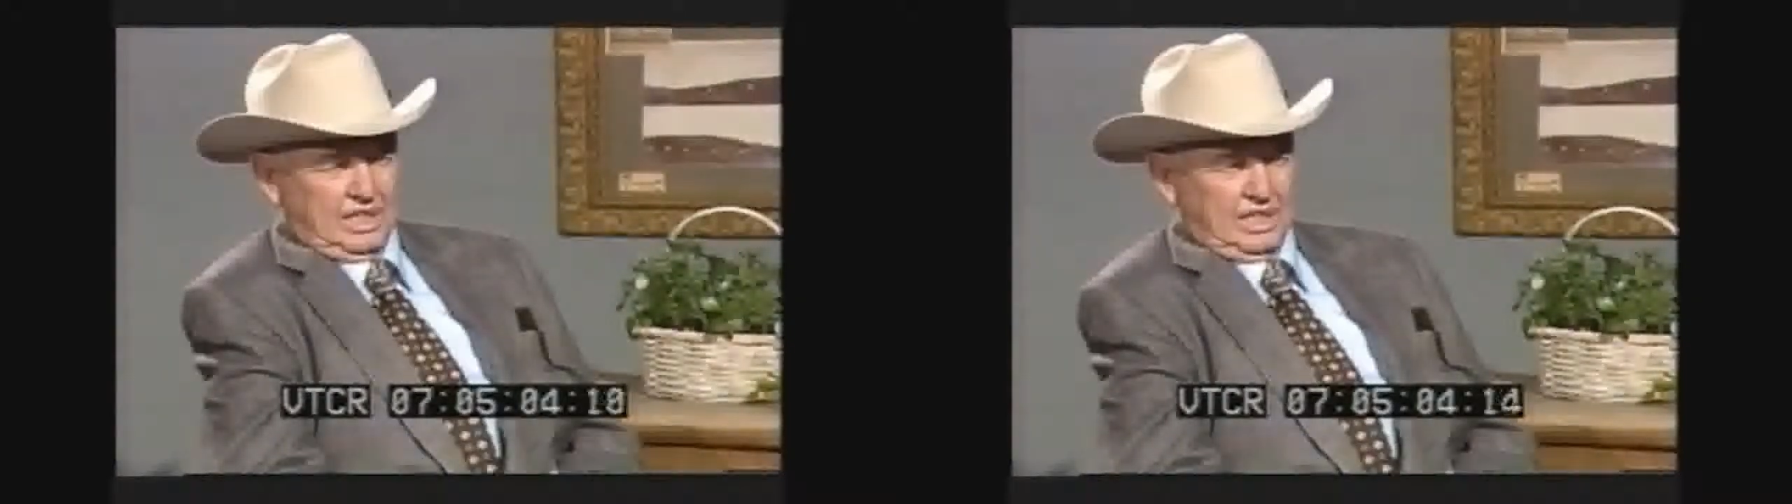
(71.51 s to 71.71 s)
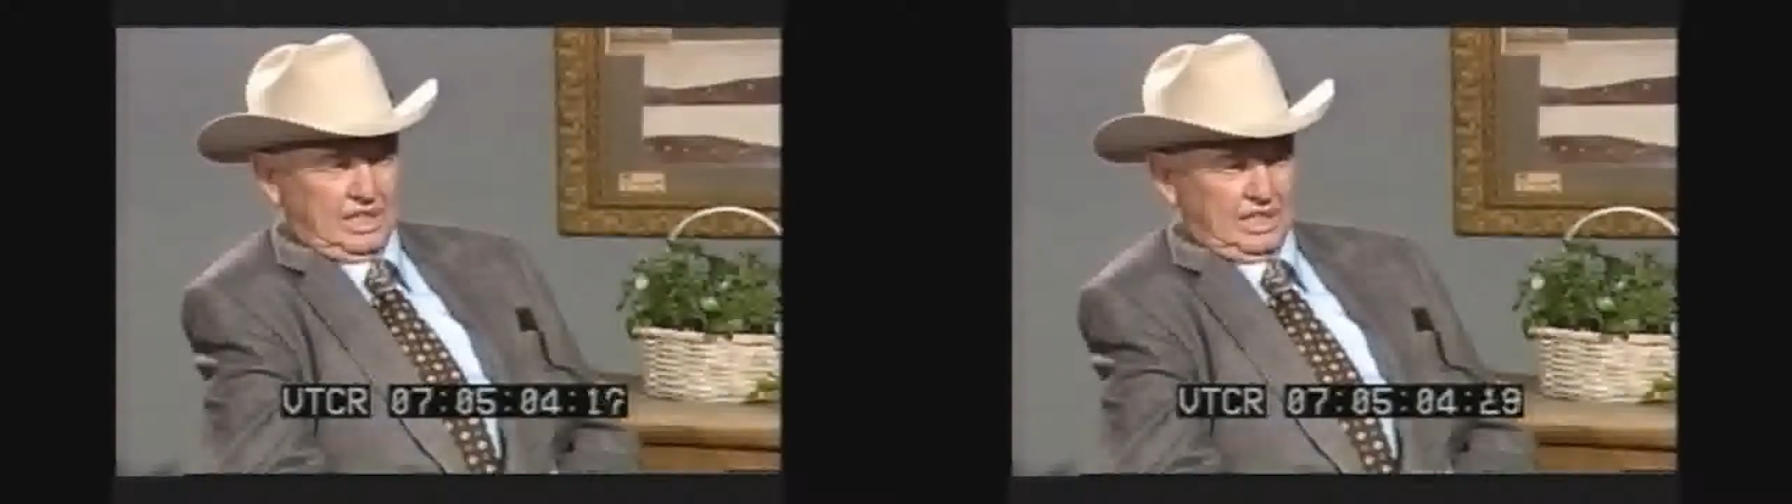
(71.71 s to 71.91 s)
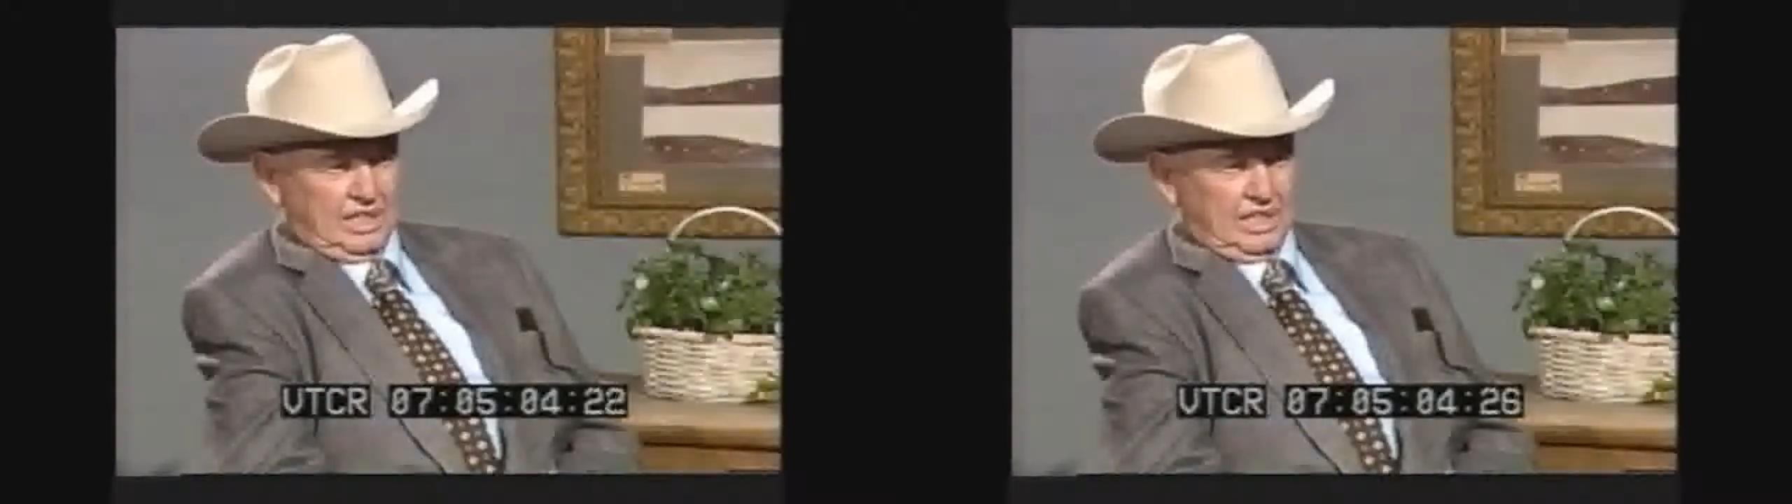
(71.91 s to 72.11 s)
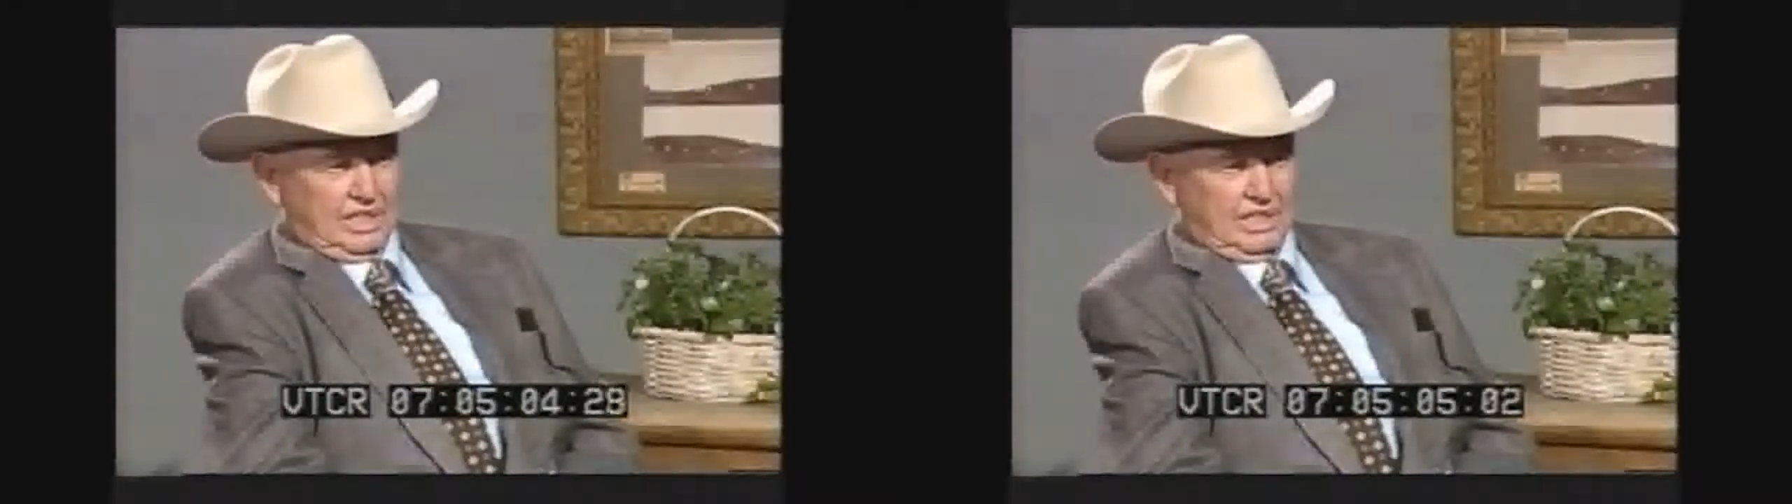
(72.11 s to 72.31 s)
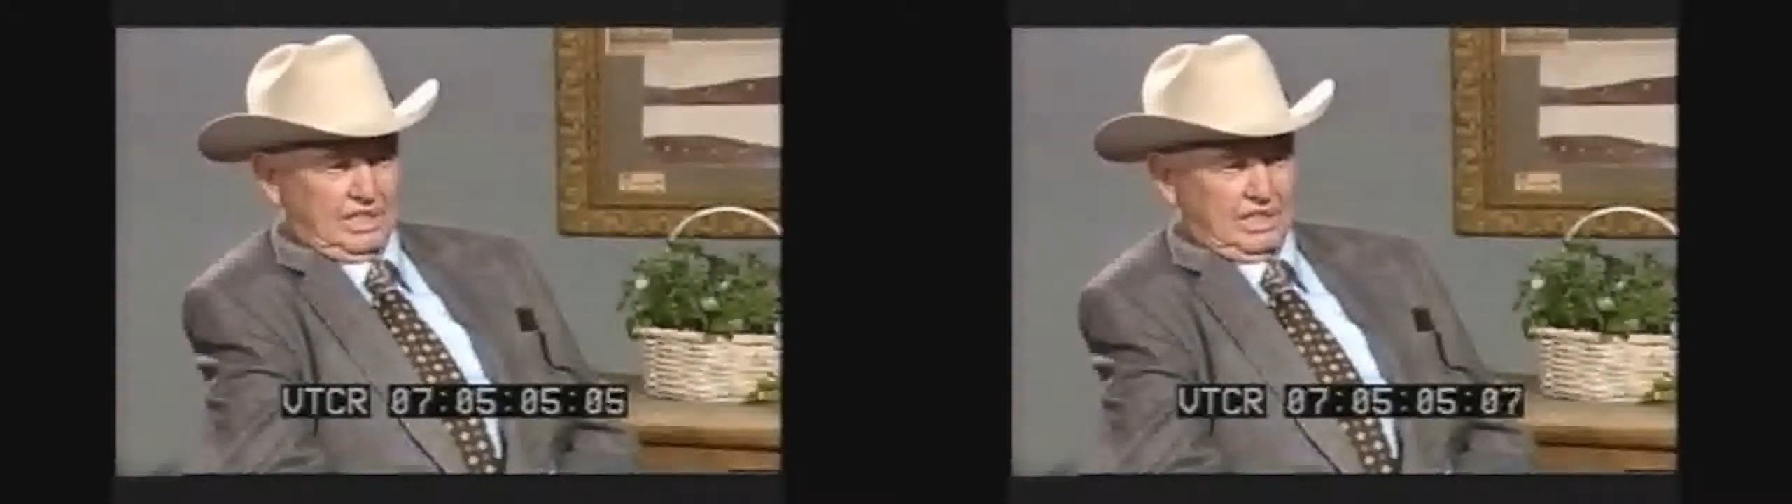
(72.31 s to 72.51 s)

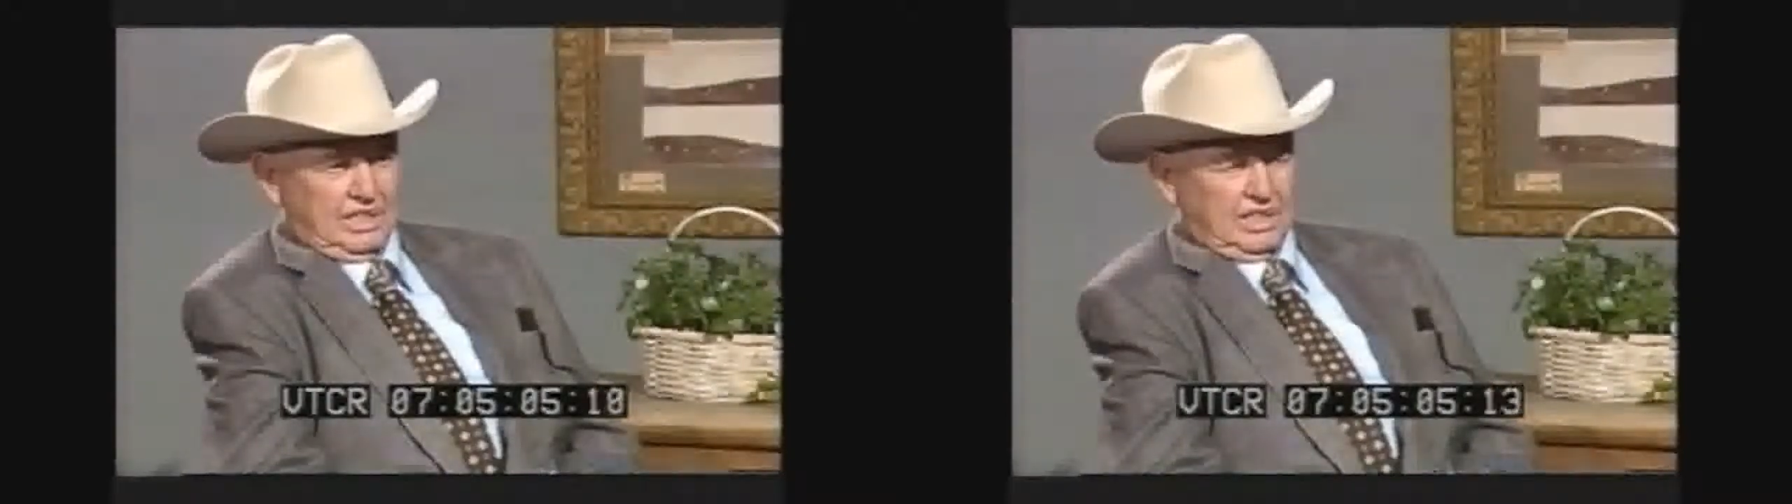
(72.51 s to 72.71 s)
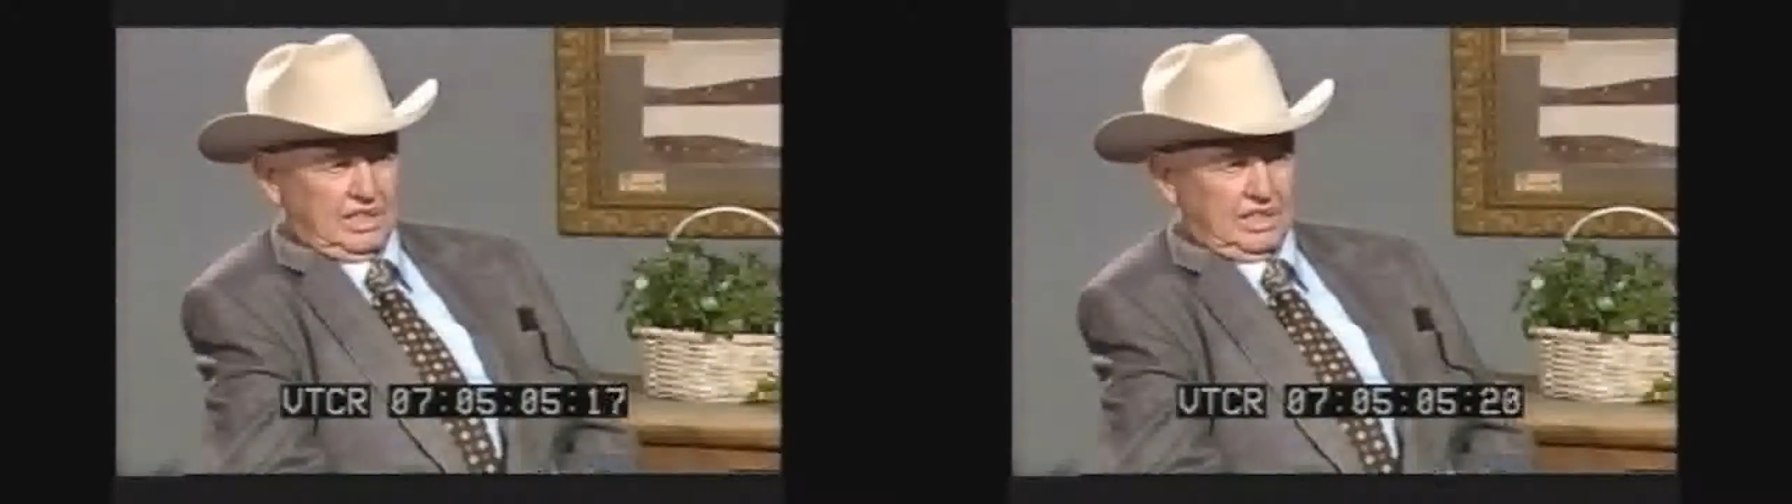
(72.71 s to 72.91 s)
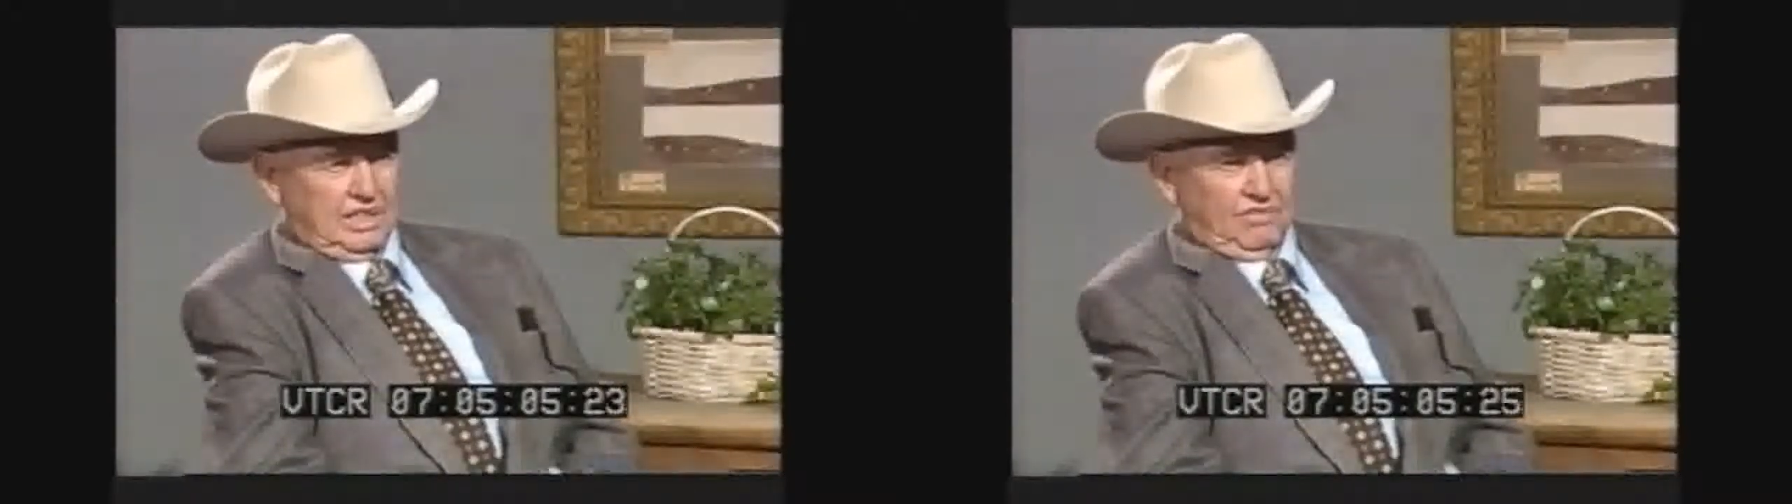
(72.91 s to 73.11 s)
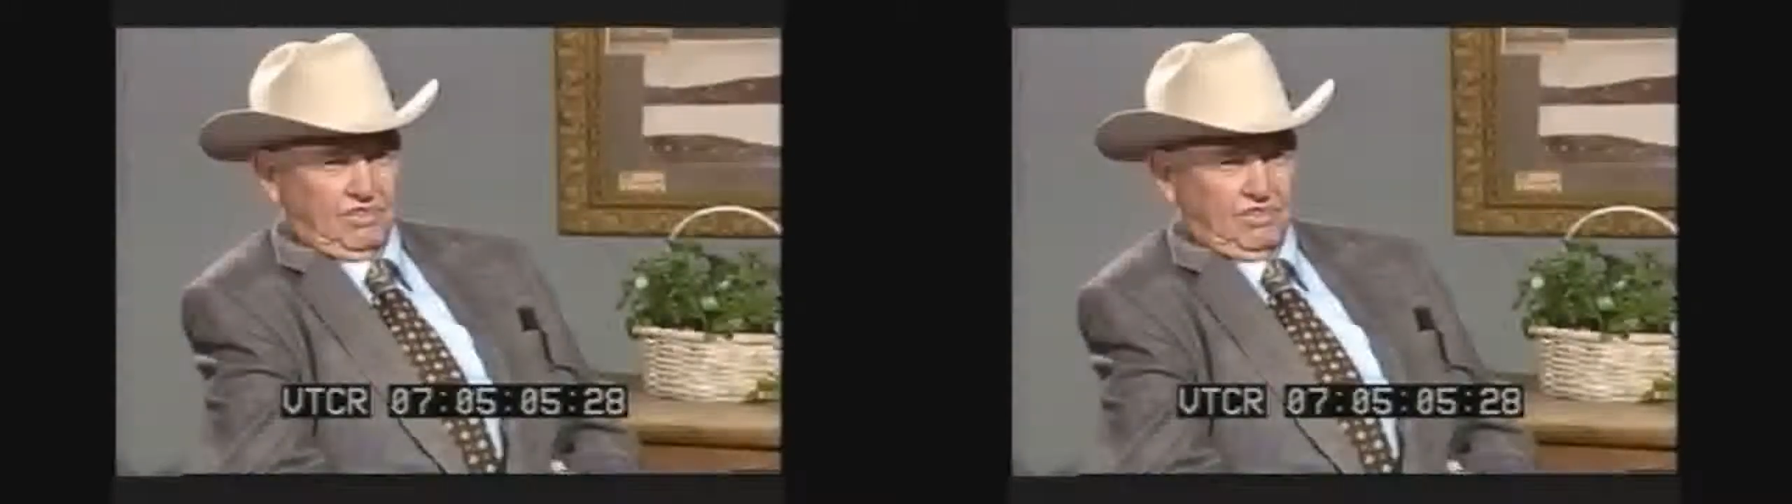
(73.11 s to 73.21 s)
and he